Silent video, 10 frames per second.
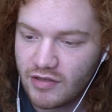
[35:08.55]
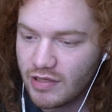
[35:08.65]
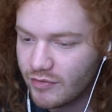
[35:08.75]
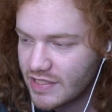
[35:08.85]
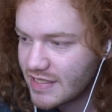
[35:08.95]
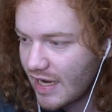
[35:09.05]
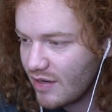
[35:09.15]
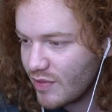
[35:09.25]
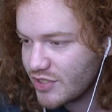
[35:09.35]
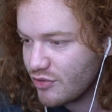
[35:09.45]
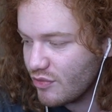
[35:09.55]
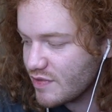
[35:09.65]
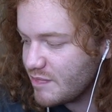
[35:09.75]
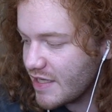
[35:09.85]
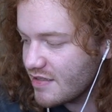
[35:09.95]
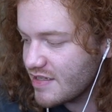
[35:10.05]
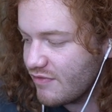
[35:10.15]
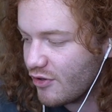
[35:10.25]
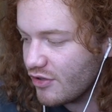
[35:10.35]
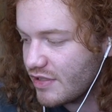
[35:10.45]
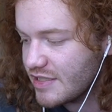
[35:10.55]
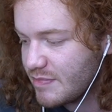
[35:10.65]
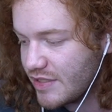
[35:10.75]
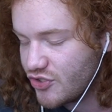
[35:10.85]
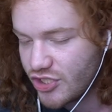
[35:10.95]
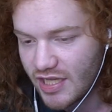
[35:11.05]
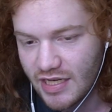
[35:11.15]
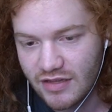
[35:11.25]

The only reason I went to it was because I've heard it's been shit.